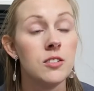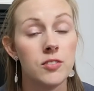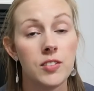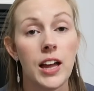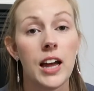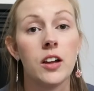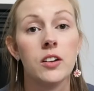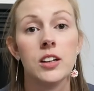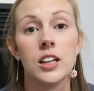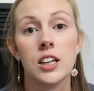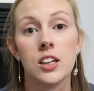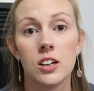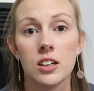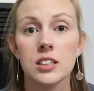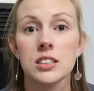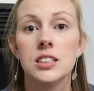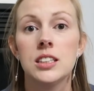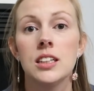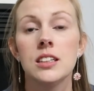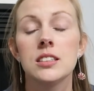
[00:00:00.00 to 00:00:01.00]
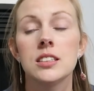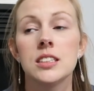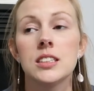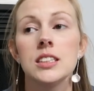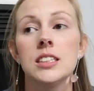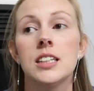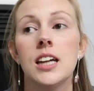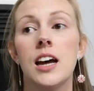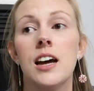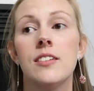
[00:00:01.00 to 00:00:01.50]
found at yard sales
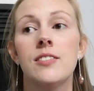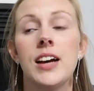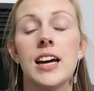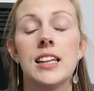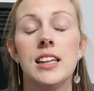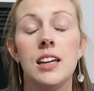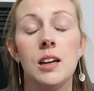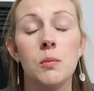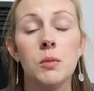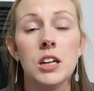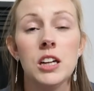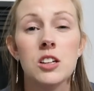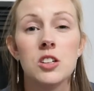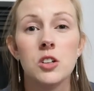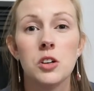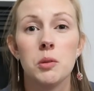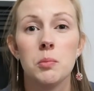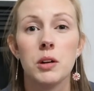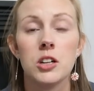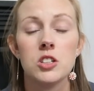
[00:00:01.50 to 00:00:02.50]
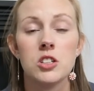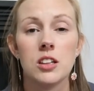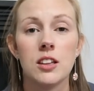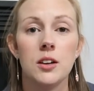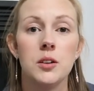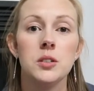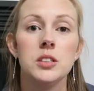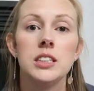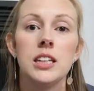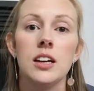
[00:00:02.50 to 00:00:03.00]
and stuff. I think I'm gonna do a bunch of
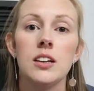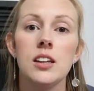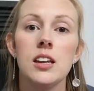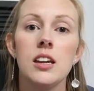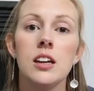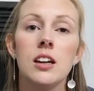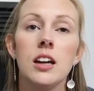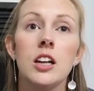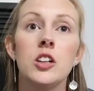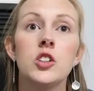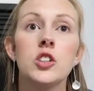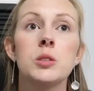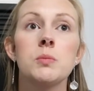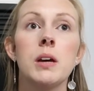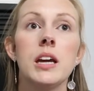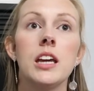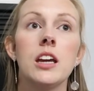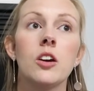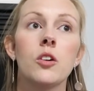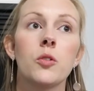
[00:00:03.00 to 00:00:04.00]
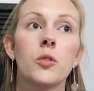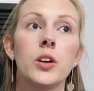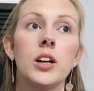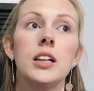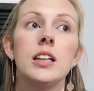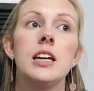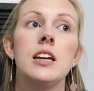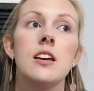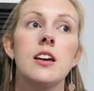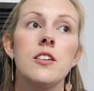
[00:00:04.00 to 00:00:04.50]
those down here and just make it
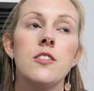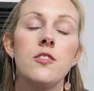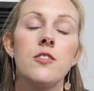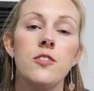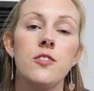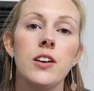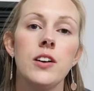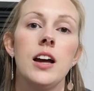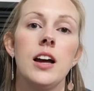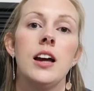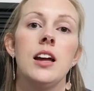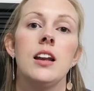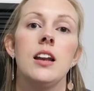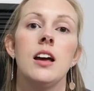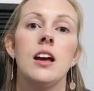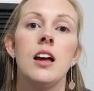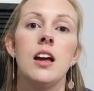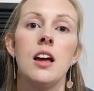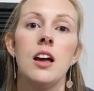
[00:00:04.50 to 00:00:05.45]
really fun